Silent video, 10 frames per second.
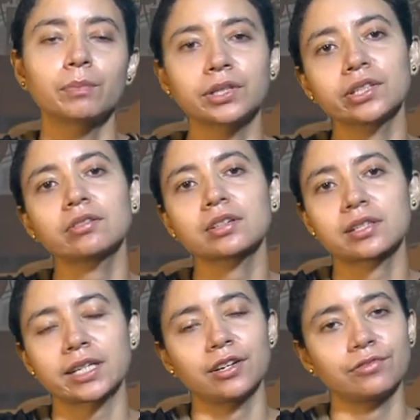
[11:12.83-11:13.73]
particular
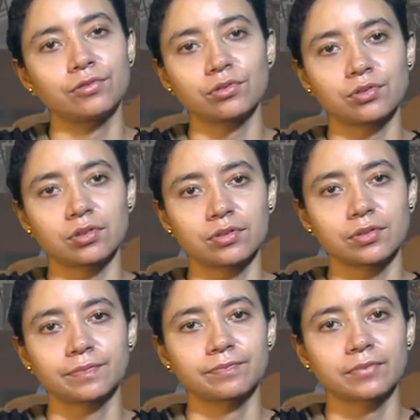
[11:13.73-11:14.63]
style of folk
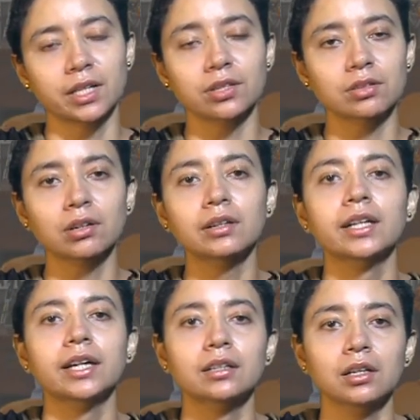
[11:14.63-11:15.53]
songs it's not
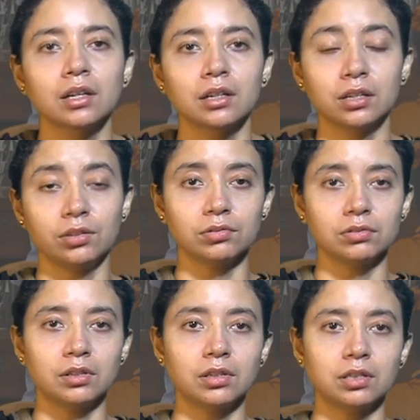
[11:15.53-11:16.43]
that you know
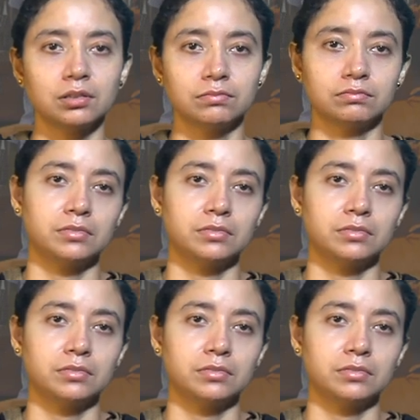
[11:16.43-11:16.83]
uh,